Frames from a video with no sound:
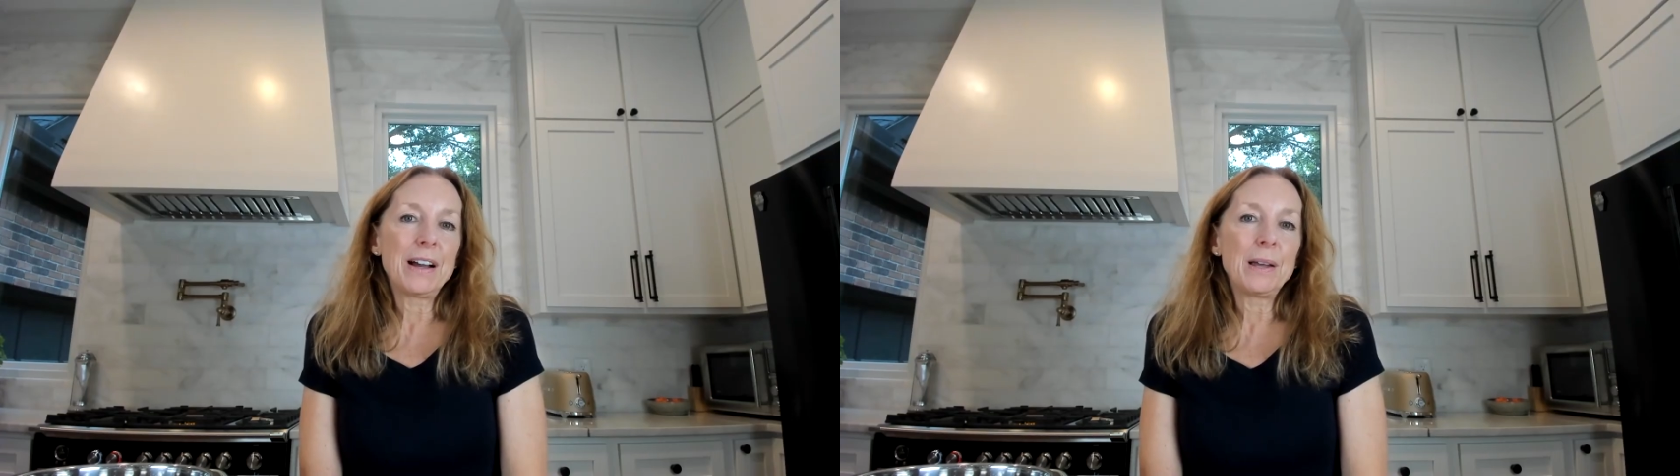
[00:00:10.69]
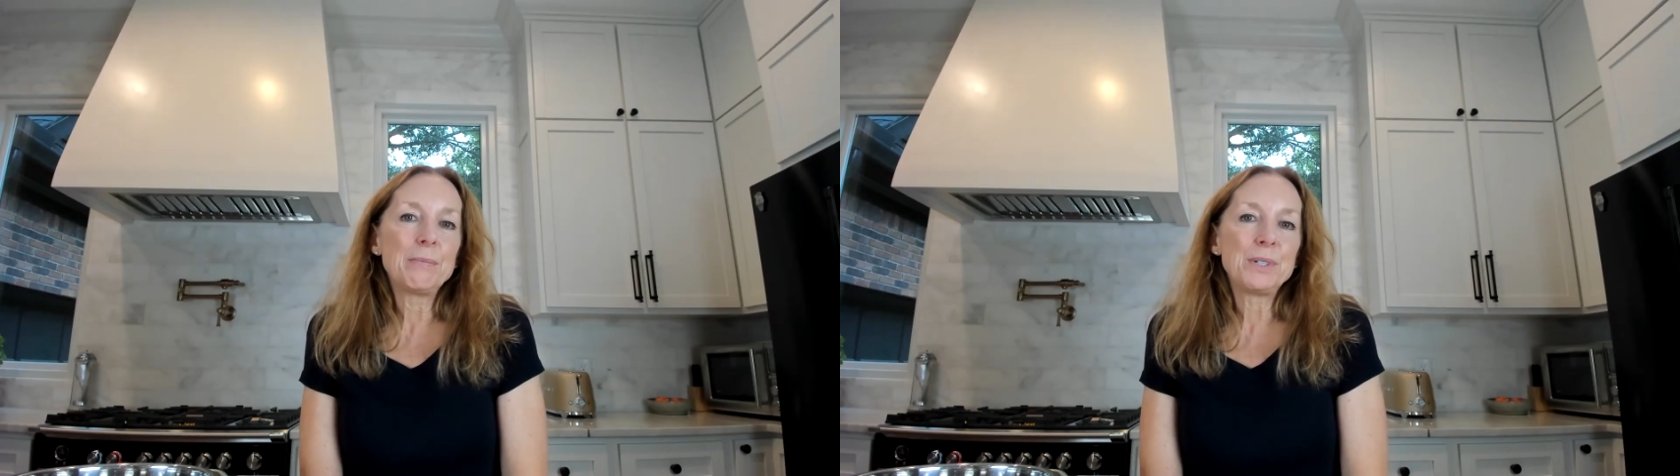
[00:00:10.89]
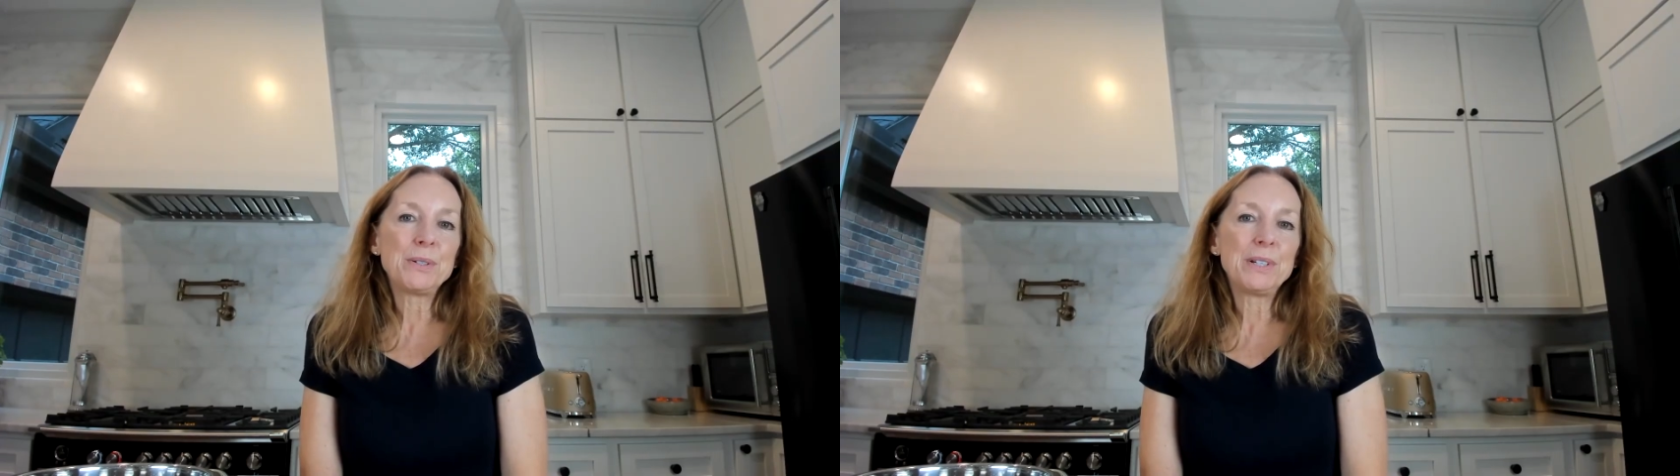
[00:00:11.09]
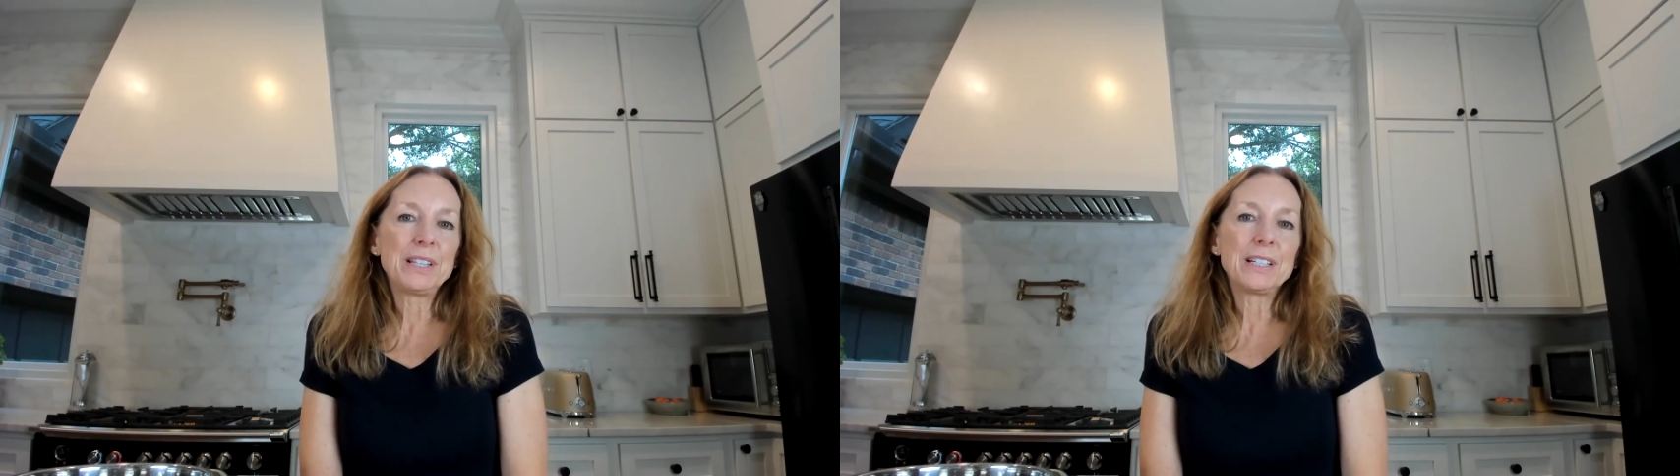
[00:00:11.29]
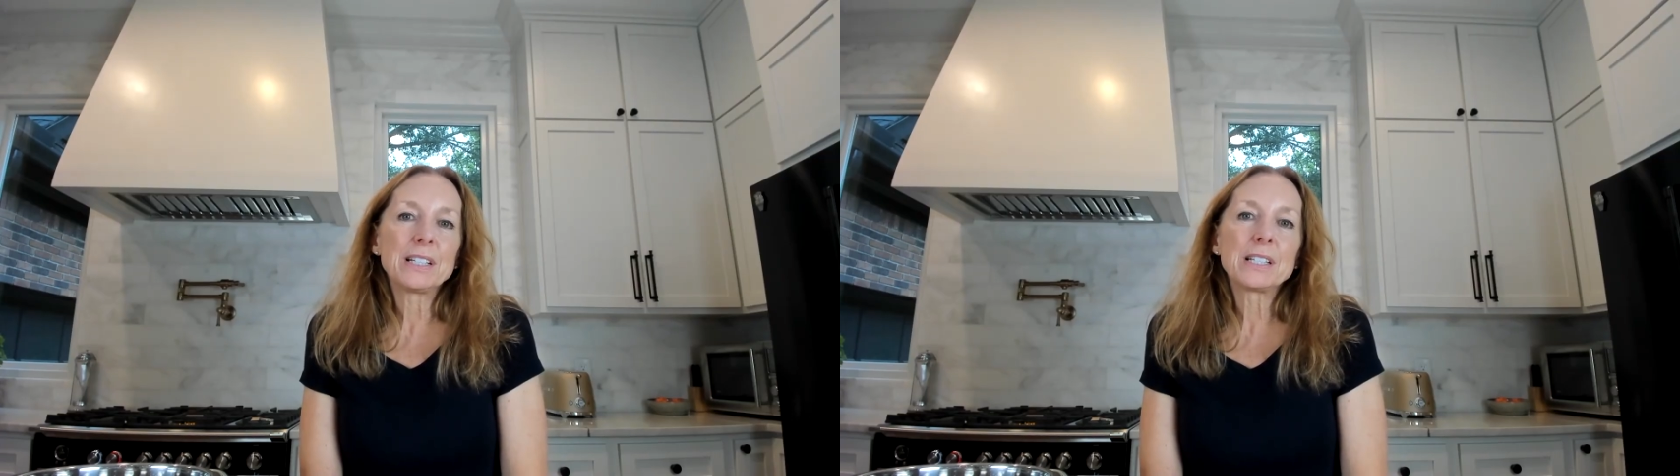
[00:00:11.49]
I am
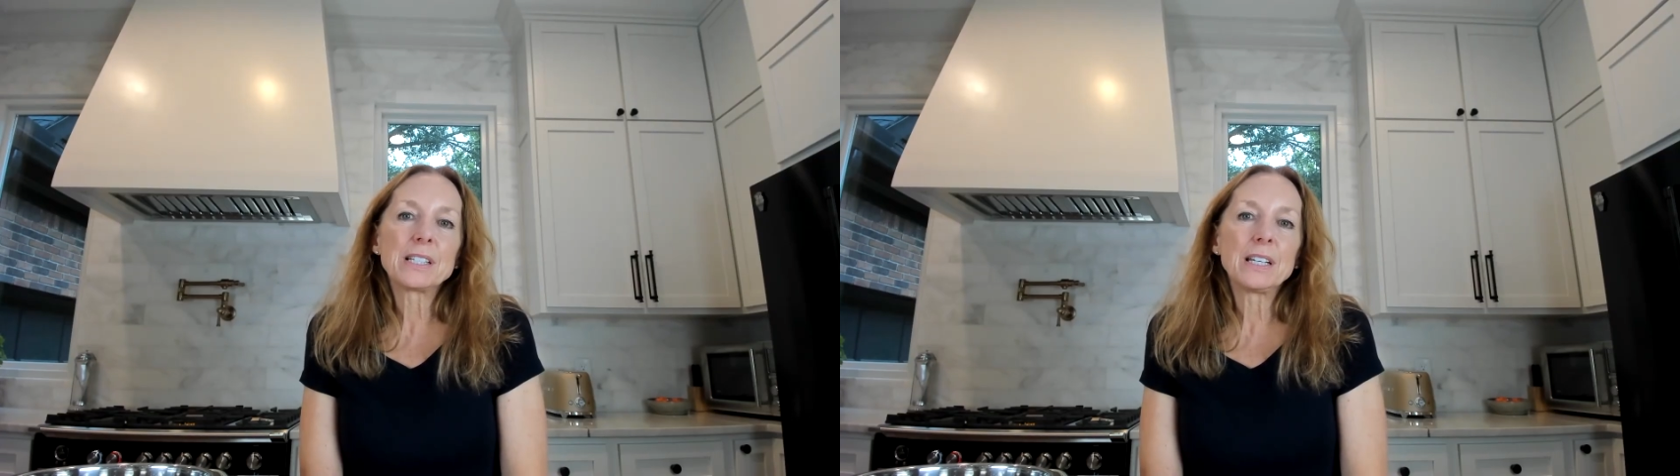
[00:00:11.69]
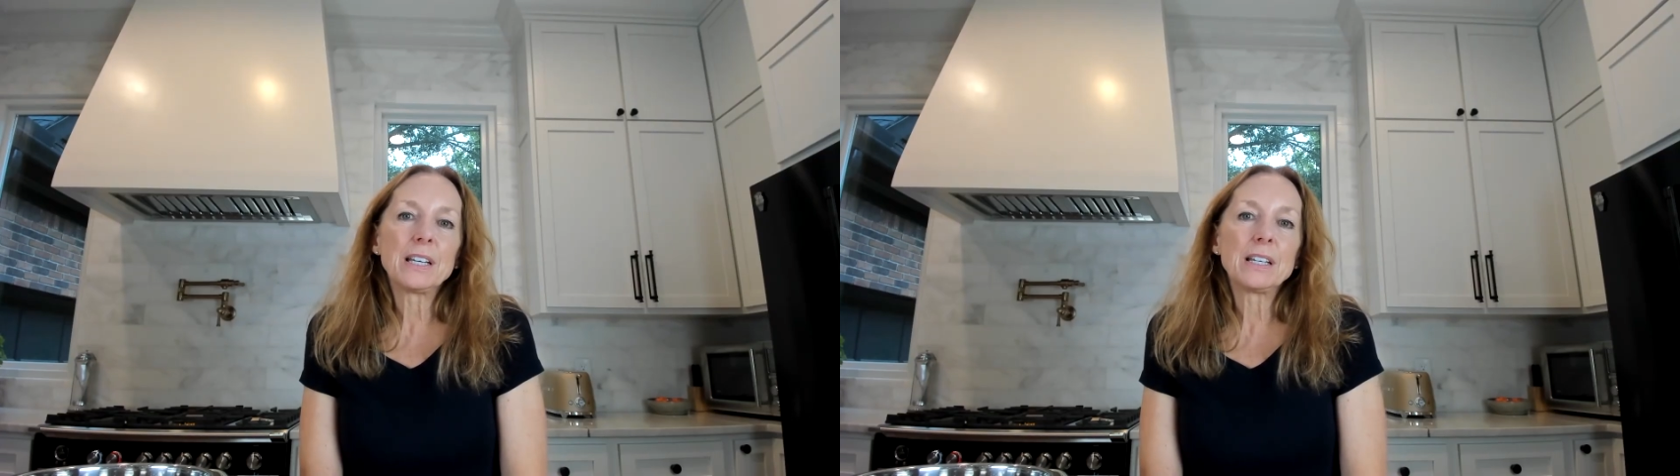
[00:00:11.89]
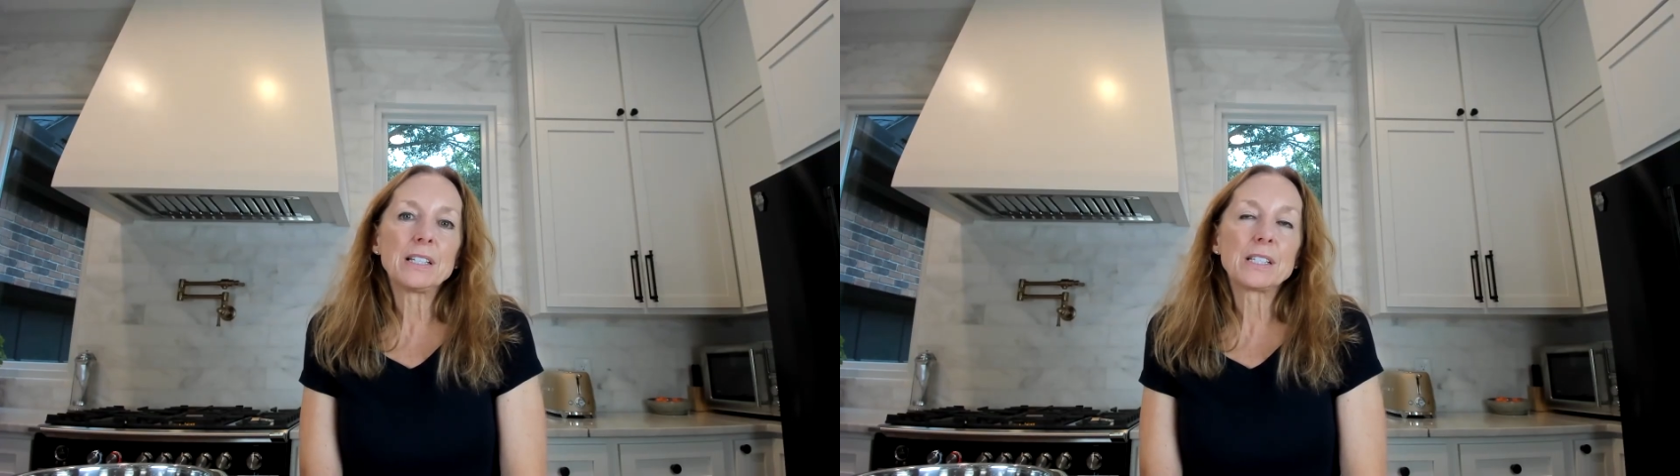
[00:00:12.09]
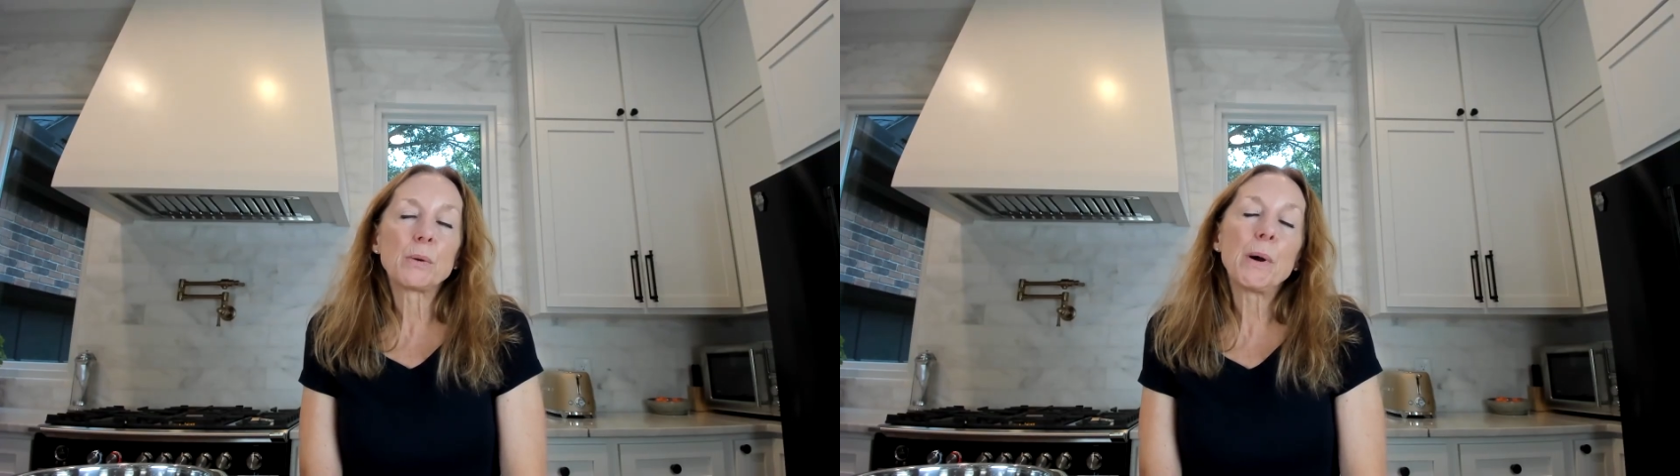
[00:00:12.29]
doing this is,